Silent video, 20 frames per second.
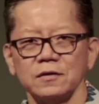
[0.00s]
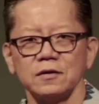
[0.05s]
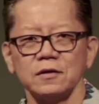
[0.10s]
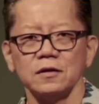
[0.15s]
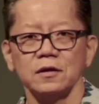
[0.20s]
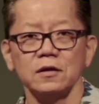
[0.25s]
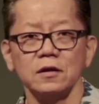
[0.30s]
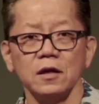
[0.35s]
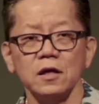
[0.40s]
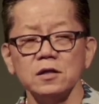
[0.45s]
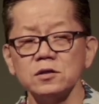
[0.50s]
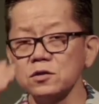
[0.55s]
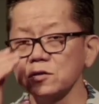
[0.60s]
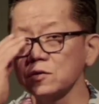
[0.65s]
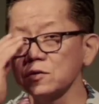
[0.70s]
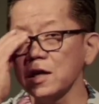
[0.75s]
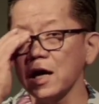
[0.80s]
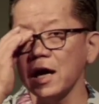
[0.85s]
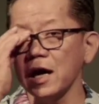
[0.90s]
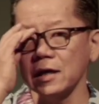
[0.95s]
Let's
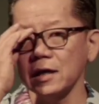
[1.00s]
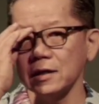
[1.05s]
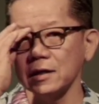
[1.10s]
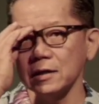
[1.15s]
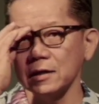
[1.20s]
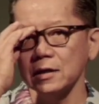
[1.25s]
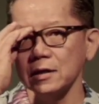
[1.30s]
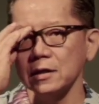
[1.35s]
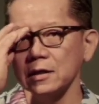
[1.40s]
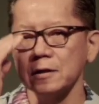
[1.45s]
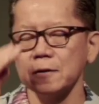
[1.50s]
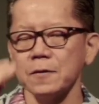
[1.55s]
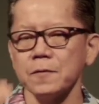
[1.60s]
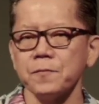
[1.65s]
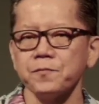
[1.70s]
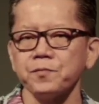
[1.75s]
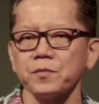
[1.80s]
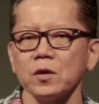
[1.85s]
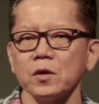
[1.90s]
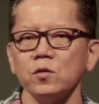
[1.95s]
do that.
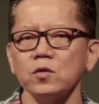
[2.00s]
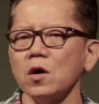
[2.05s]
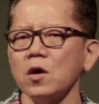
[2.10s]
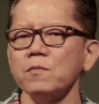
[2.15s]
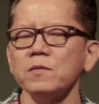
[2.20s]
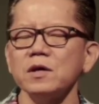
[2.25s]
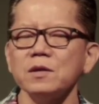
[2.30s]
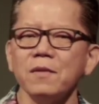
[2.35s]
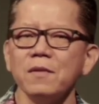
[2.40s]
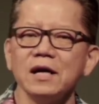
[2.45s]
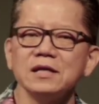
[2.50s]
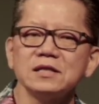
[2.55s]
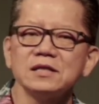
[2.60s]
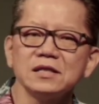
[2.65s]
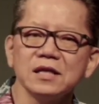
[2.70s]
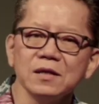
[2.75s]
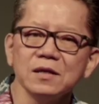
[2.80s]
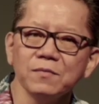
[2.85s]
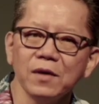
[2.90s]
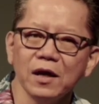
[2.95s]
We don't minimize
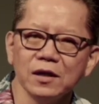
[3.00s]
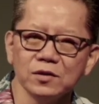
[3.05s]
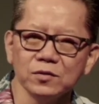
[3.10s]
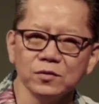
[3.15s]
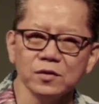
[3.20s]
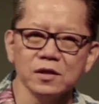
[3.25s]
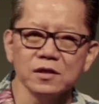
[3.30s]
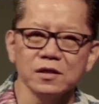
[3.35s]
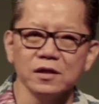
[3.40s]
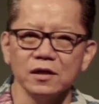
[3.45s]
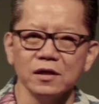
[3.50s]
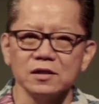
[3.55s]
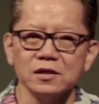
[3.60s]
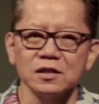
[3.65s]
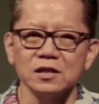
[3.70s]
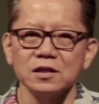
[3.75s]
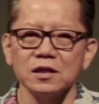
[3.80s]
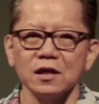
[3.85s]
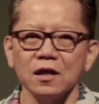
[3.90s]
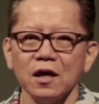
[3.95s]
sin by doing
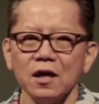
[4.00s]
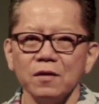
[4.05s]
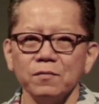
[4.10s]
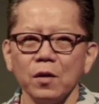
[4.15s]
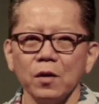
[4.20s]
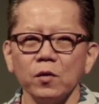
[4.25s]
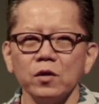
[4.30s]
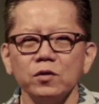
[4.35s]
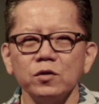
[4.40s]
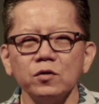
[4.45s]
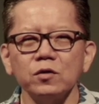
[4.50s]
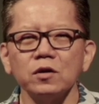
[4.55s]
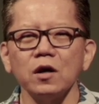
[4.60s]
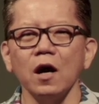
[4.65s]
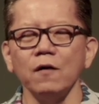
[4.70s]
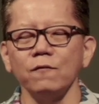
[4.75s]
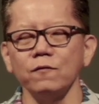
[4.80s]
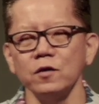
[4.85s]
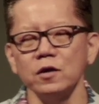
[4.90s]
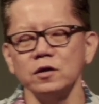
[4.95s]
this, but we do
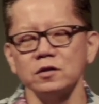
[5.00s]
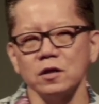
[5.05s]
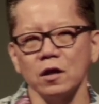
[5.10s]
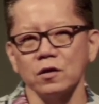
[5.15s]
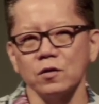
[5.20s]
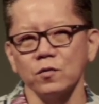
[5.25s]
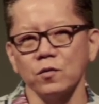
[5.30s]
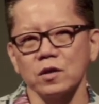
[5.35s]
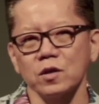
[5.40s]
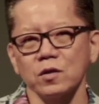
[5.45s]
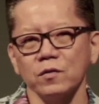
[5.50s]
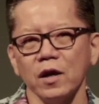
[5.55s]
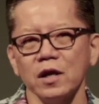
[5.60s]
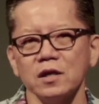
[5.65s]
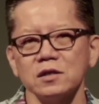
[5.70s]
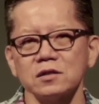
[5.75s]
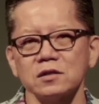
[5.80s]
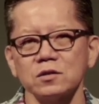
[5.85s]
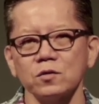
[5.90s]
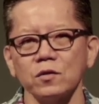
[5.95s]
cover each other with
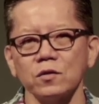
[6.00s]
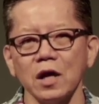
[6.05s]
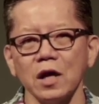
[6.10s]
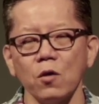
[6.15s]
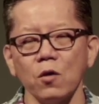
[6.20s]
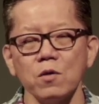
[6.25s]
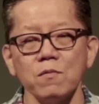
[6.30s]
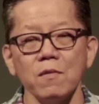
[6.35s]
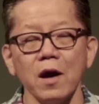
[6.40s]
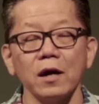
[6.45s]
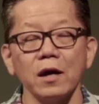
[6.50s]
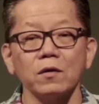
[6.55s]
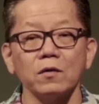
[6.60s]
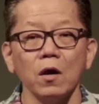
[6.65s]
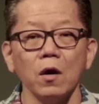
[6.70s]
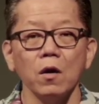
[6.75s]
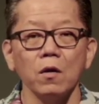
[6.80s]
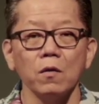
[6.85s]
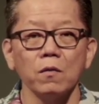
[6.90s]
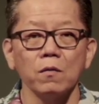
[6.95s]
grace so that we might
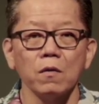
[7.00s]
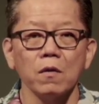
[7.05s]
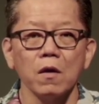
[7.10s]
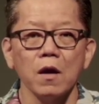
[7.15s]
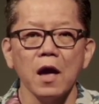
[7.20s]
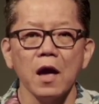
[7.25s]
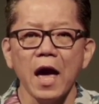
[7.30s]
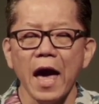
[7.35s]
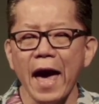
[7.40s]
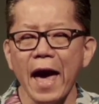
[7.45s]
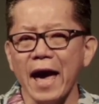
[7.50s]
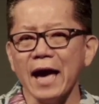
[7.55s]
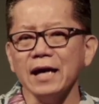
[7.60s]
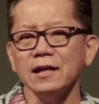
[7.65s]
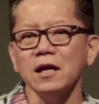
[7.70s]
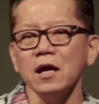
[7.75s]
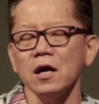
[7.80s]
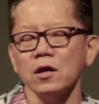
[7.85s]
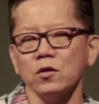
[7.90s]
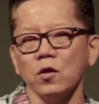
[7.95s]
grow.
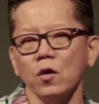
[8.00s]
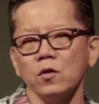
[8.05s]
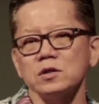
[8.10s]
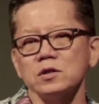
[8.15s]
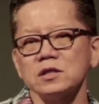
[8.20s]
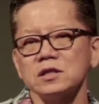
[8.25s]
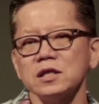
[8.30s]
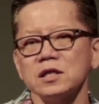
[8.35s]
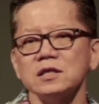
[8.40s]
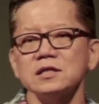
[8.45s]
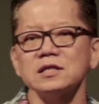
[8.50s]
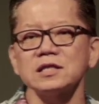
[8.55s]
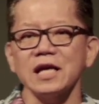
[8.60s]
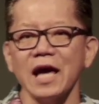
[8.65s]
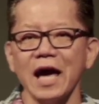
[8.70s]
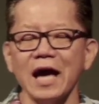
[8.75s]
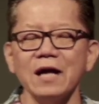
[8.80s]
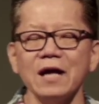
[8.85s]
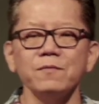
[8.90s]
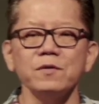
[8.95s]
And those sins
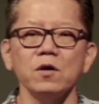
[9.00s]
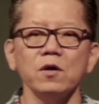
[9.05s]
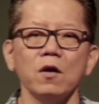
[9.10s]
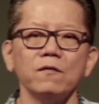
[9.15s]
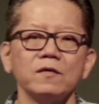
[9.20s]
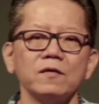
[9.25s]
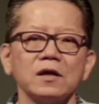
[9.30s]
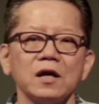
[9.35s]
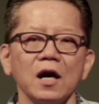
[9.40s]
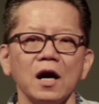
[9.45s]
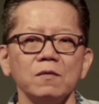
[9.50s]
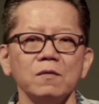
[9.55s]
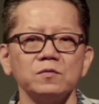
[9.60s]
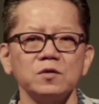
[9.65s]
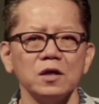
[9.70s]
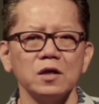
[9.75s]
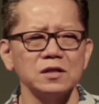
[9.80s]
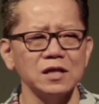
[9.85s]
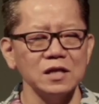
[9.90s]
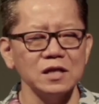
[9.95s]
can be overcome,
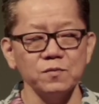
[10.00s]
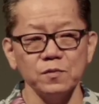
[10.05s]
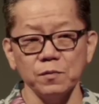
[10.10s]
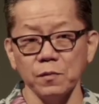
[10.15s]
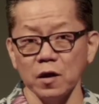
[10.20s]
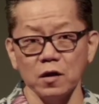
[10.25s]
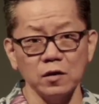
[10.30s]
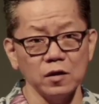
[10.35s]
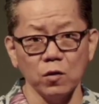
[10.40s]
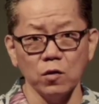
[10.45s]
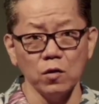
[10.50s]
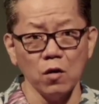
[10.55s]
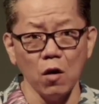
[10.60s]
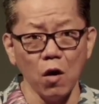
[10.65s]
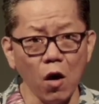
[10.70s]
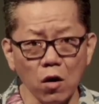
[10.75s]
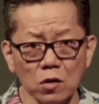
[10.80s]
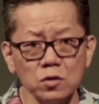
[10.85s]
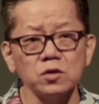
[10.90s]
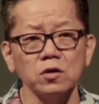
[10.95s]
just as there were
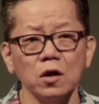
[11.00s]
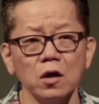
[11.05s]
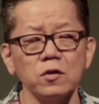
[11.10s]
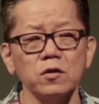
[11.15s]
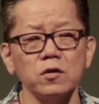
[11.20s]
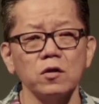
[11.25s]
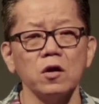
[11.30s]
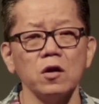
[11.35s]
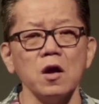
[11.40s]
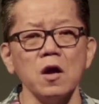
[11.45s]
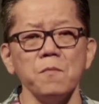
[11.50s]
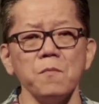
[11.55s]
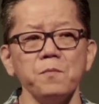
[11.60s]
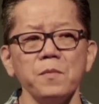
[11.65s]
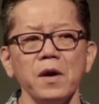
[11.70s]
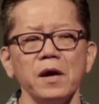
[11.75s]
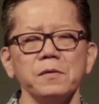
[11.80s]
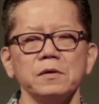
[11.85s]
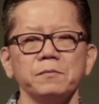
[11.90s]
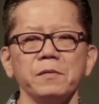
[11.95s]
also other
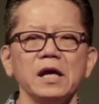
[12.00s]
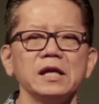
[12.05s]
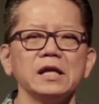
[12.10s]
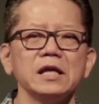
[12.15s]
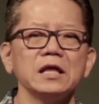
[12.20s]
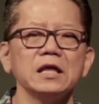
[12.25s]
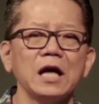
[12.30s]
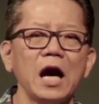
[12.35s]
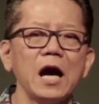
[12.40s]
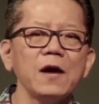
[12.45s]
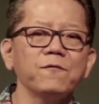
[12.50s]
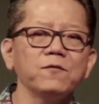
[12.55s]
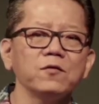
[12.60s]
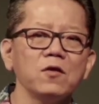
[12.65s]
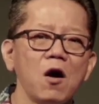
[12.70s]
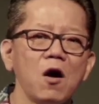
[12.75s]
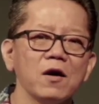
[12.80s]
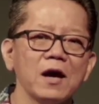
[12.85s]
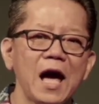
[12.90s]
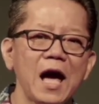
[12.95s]
many
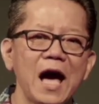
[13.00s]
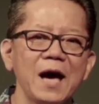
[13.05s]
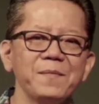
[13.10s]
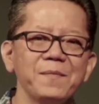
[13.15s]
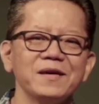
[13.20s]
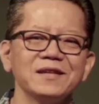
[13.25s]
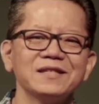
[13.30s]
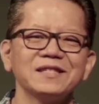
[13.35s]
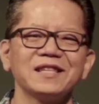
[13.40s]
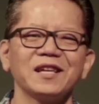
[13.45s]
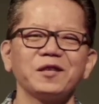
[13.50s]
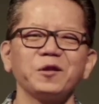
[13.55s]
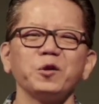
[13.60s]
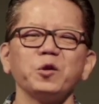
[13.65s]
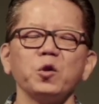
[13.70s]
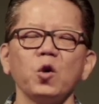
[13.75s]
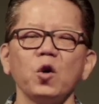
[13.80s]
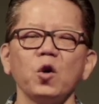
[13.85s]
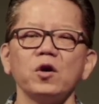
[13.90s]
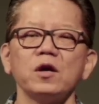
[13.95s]
lifelong habits that the
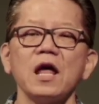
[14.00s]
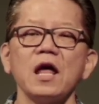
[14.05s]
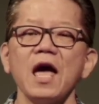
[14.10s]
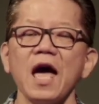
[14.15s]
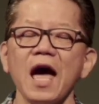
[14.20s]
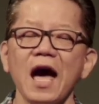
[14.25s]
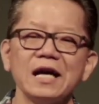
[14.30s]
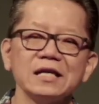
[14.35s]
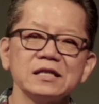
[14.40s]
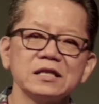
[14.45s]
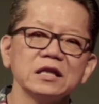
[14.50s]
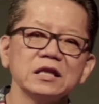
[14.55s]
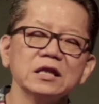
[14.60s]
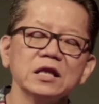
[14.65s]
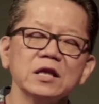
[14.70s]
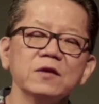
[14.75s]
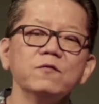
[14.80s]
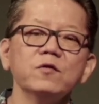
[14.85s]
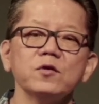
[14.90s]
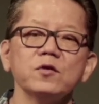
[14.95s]
Lord has
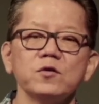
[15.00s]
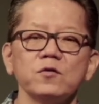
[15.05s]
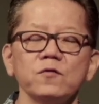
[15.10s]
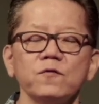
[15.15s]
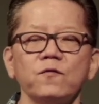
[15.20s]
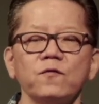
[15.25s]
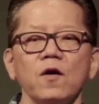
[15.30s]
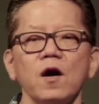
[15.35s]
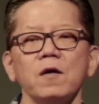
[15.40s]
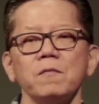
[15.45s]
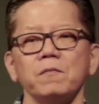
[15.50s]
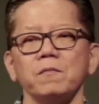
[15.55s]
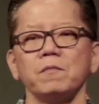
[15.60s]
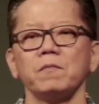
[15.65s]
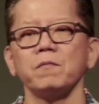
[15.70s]
delivered you from